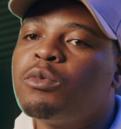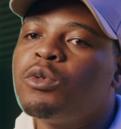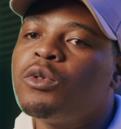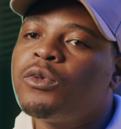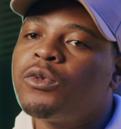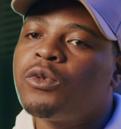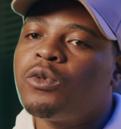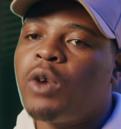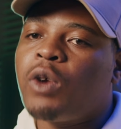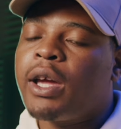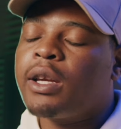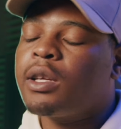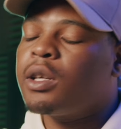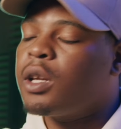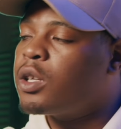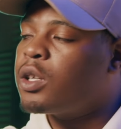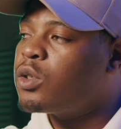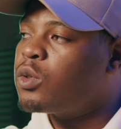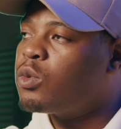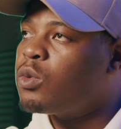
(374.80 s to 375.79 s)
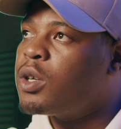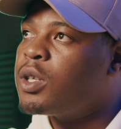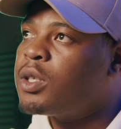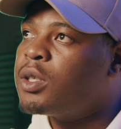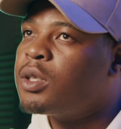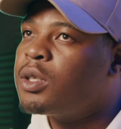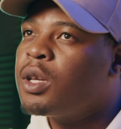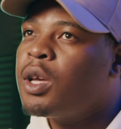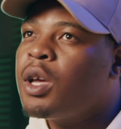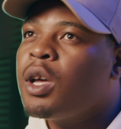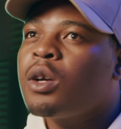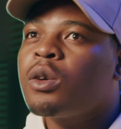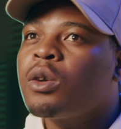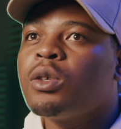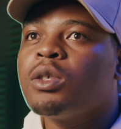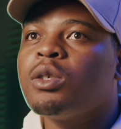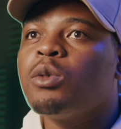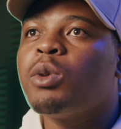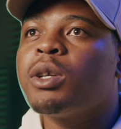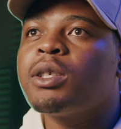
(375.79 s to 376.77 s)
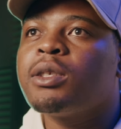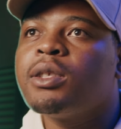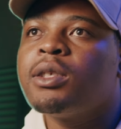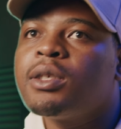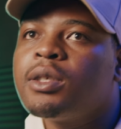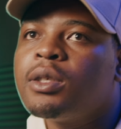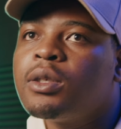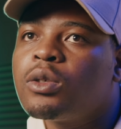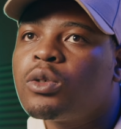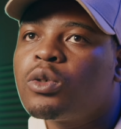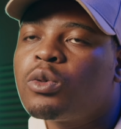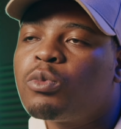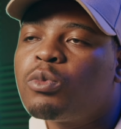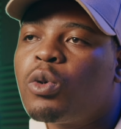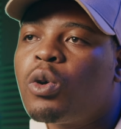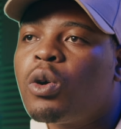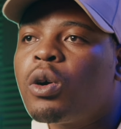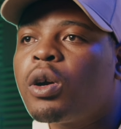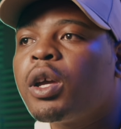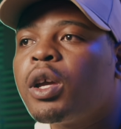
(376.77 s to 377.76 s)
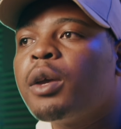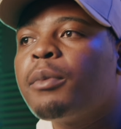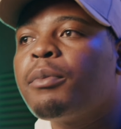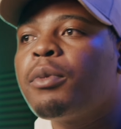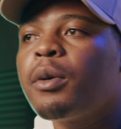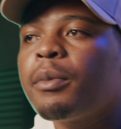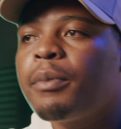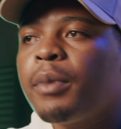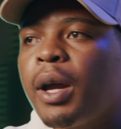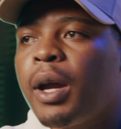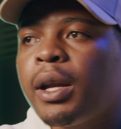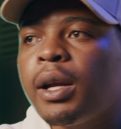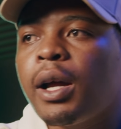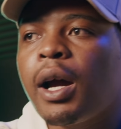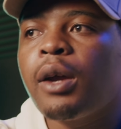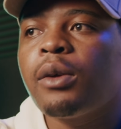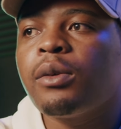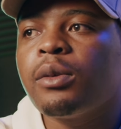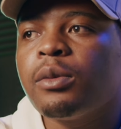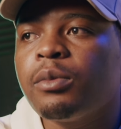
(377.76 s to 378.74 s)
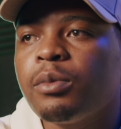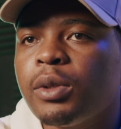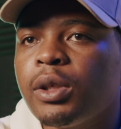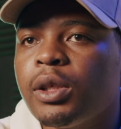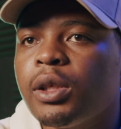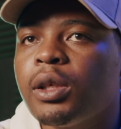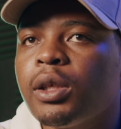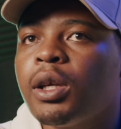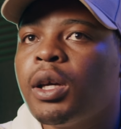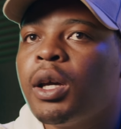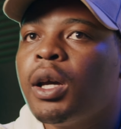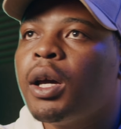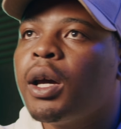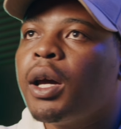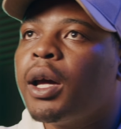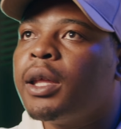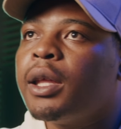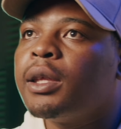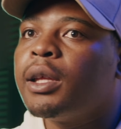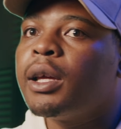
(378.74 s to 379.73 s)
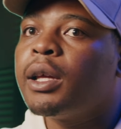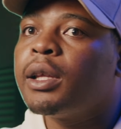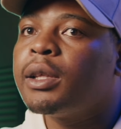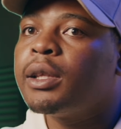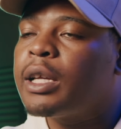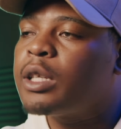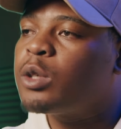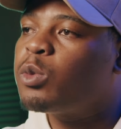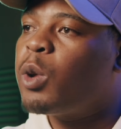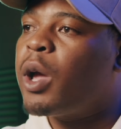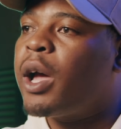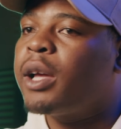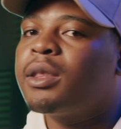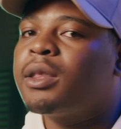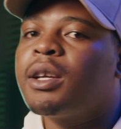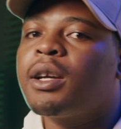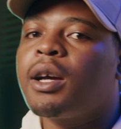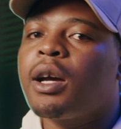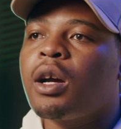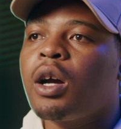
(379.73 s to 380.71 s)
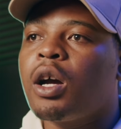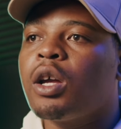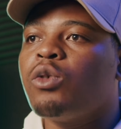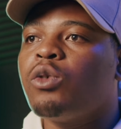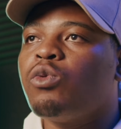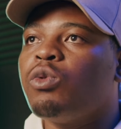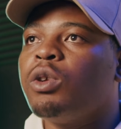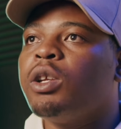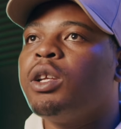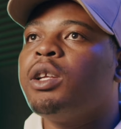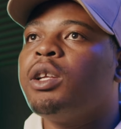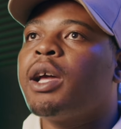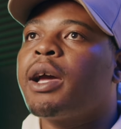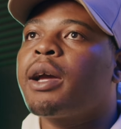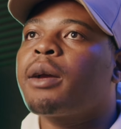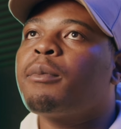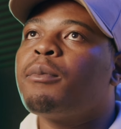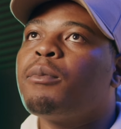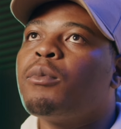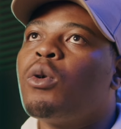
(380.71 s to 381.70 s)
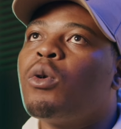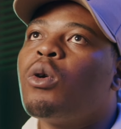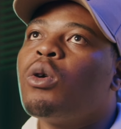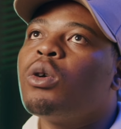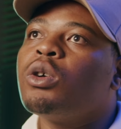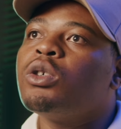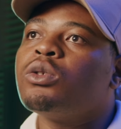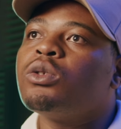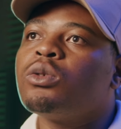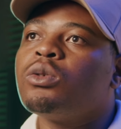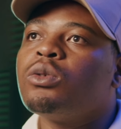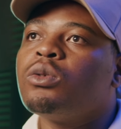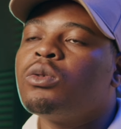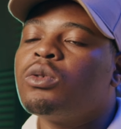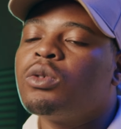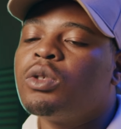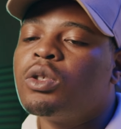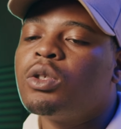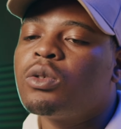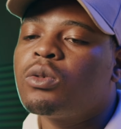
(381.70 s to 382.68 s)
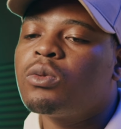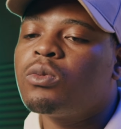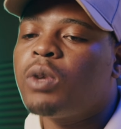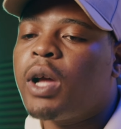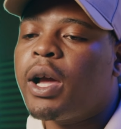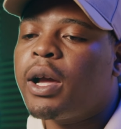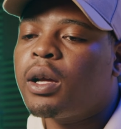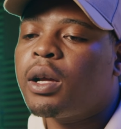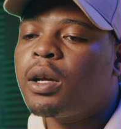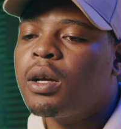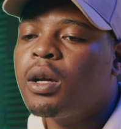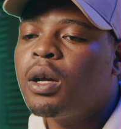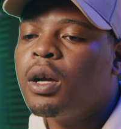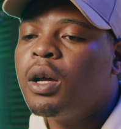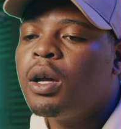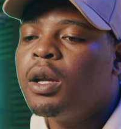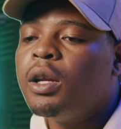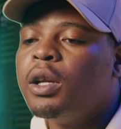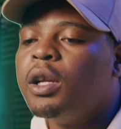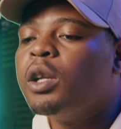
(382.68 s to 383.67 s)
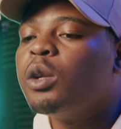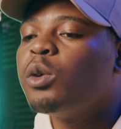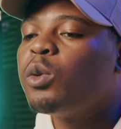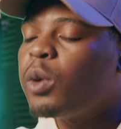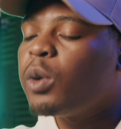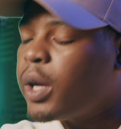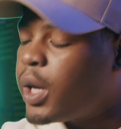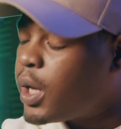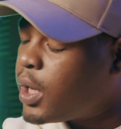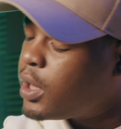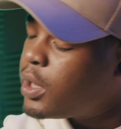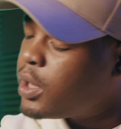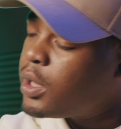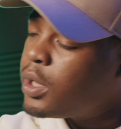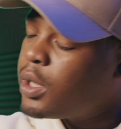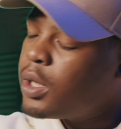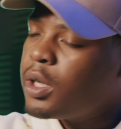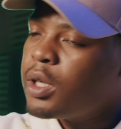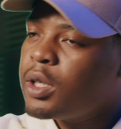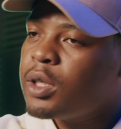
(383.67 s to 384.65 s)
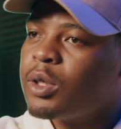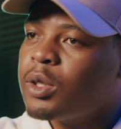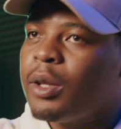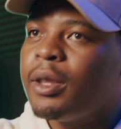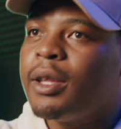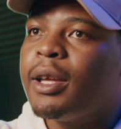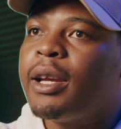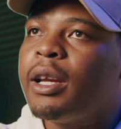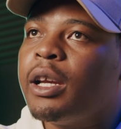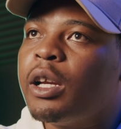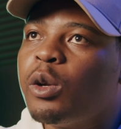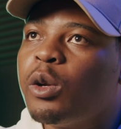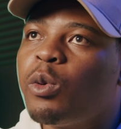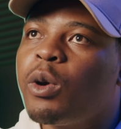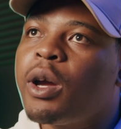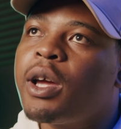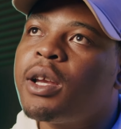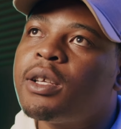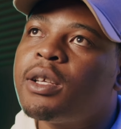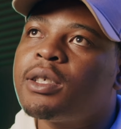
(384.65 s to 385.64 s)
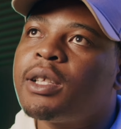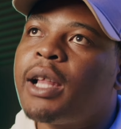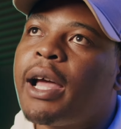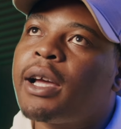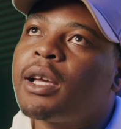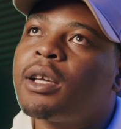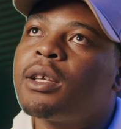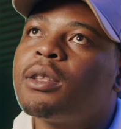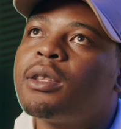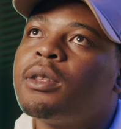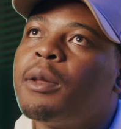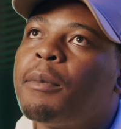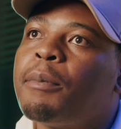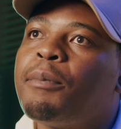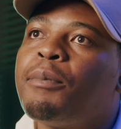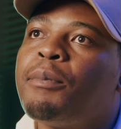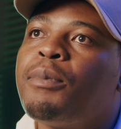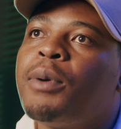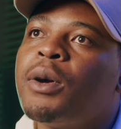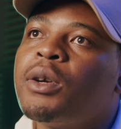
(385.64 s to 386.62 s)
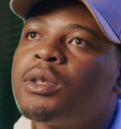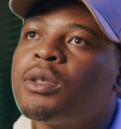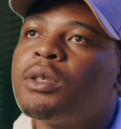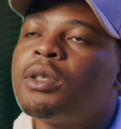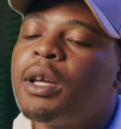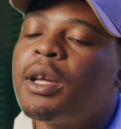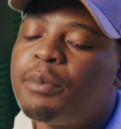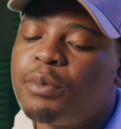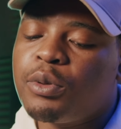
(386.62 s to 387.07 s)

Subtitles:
moved right next to us, because he was listening to more hip hop and R&B, and then that's where I think I got really like more introduced into like Lil Wayne. Mm-hmm. So then Lil Wayne is like the person that